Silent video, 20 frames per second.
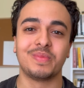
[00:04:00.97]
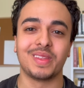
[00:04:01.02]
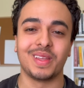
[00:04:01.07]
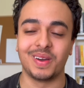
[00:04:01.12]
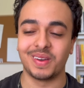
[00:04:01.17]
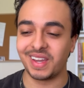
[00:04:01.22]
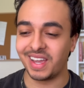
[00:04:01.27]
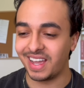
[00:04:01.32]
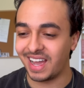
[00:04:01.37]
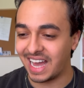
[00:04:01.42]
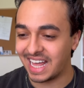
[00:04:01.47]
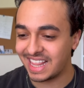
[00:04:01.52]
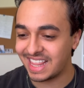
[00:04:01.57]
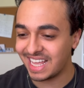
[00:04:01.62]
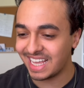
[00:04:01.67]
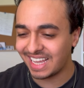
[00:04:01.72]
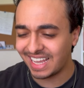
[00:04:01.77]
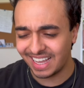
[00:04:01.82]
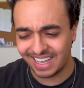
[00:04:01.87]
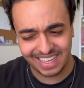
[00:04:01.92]
Okay, I
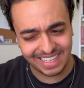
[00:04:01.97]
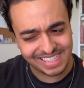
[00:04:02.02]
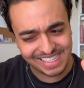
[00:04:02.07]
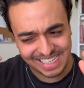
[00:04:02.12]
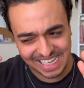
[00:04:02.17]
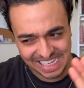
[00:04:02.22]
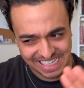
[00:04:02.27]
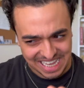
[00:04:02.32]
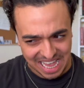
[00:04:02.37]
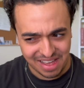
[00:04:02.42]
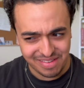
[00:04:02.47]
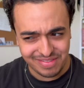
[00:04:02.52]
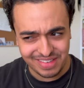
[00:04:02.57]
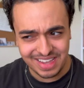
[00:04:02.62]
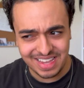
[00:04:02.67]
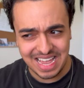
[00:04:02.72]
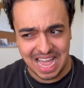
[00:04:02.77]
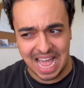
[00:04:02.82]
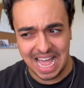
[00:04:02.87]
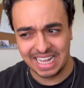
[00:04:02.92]
think it's it's
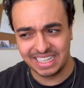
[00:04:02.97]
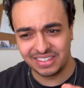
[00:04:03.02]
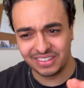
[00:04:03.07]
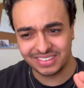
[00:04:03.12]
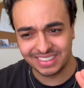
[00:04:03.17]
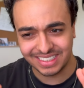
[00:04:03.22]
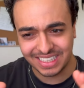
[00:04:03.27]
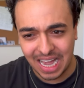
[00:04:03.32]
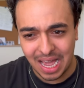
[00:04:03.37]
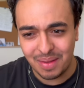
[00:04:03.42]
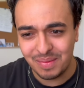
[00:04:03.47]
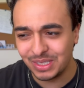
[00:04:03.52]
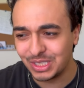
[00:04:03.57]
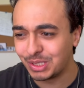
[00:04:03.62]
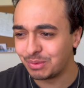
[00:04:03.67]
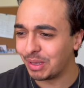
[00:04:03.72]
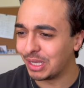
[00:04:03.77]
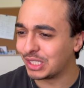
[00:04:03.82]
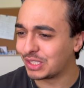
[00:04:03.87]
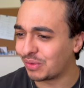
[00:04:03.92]
heavy and there's a time and
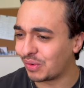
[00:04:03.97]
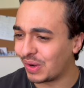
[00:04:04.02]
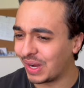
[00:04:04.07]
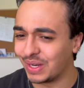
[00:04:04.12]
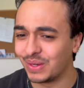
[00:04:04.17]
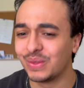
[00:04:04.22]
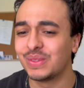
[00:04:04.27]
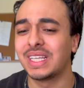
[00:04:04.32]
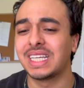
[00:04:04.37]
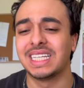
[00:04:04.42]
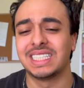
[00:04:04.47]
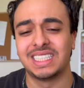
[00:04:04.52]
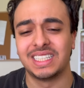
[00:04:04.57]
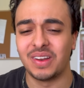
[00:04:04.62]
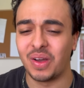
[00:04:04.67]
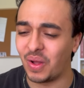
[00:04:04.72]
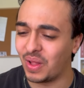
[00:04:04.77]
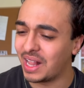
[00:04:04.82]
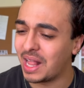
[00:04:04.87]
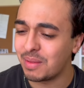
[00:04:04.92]
space where I don't think it's in
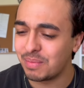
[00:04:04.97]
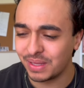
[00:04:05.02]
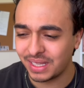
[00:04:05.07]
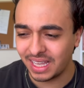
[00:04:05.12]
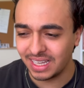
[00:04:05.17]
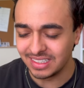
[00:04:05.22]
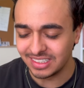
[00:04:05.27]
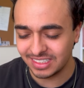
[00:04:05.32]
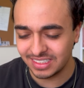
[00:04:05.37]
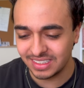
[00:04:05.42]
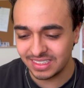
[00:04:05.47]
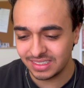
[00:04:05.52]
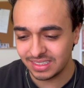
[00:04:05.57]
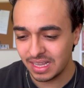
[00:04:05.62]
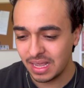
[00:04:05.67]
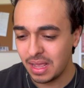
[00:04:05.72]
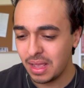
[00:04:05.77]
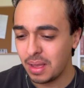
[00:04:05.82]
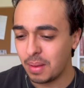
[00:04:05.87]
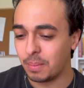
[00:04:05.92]
all applications,
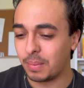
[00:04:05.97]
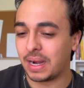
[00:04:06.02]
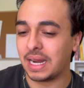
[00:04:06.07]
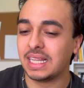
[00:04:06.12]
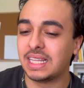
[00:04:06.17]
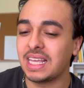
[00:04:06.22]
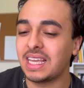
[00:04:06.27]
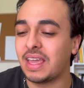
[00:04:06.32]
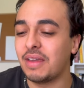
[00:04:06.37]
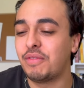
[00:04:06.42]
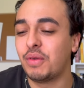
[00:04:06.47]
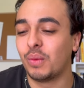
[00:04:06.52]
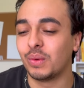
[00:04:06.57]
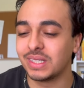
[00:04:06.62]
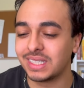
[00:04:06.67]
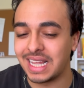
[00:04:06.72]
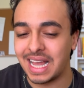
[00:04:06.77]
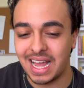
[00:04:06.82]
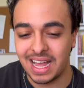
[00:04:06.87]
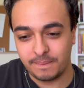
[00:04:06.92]
but I think if you
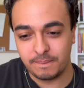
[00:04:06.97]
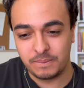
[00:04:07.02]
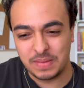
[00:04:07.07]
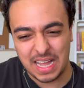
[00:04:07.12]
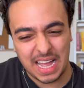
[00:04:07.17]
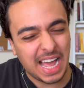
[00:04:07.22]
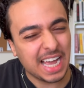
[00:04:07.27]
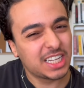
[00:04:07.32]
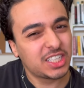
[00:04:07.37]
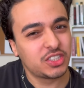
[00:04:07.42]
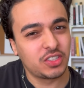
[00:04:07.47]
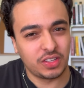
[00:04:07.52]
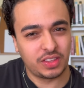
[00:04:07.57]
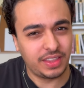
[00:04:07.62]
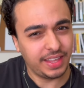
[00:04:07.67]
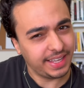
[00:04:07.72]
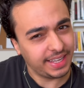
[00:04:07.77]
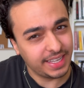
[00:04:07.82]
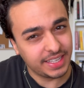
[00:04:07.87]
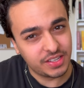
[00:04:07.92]
want that that extra
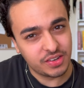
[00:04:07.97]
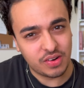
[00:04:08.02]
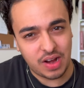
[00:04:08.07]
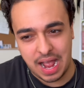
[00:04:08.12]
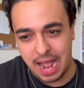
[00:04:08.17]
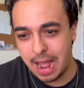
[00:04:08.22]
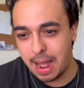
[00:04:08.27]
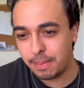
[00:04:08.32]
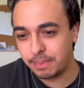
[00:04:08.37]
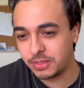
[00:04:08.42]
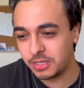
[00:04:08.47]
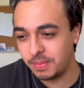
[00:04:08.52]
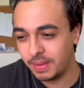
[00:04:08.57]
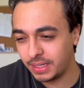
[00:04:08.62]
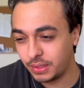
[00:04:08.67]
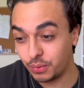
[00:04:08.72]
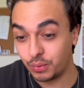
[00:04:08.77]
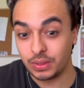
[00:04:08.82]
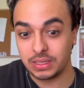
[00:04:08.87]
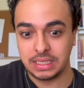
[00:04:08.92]
thing in your app to make
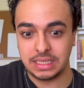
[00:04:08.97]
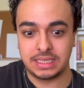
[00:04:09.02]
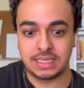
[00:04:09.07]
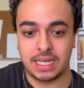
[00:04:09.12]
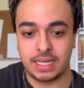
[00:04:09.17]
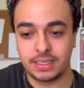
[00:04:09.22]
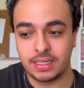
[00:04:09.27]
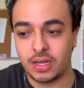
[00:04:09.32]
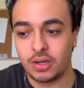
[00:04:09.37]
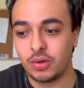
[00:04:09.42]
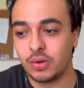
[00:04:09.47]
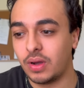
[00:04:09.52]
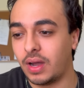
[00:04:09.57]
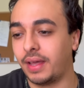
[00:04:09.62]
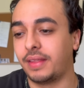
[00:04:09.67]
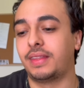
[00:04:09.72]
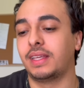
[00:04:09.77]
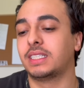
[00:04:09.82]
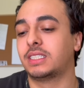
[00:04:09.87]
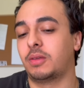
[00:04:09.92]
it really stand out, I
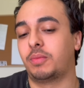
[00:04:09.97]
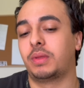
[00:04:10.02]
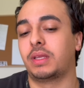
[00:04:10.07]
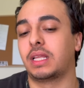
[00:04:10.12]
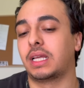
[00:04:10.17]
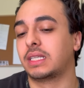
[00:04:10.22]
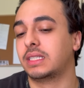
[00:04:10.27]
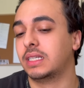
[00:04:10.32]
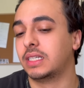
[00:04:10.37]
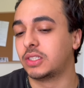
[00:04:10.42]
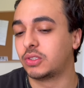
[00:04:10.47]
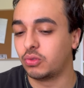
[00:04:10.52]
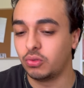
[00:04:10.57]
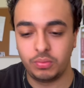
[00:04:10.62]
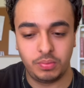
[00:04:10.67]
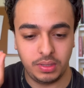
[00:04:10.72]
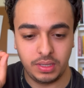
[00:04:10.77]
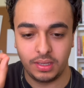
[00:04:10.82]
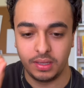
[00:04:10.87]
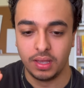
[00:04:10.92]
think something like this would
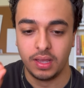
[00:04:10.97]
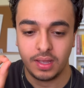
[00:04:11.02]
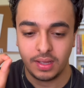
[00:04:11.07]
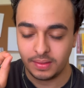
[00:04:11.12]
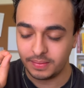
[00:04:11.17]
be